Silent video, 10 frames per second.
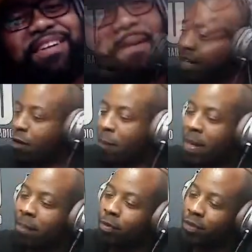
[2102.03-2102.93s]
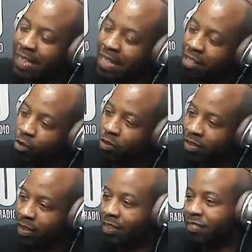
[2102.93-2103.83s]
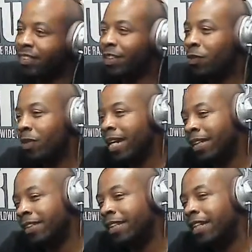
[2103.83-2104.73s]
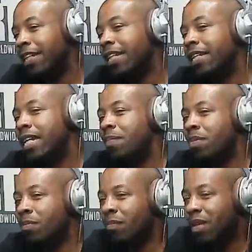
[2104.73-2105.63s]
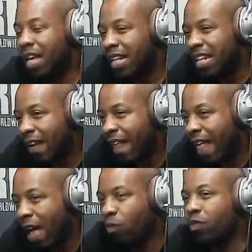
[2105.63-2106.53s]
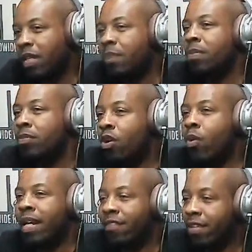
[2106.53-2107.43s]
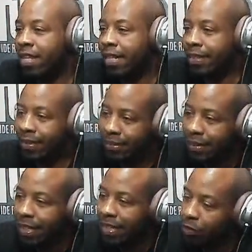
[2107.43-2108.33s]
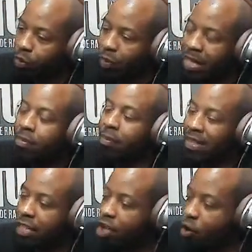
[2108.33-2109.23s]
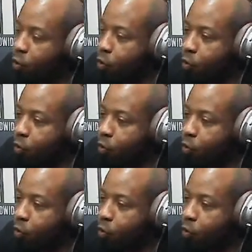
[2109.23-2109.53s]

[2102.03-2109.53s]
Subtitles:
gotta let our peoples in on stuff. We gotta keep them out, keep them knowing everything. That's why we keep them in the know.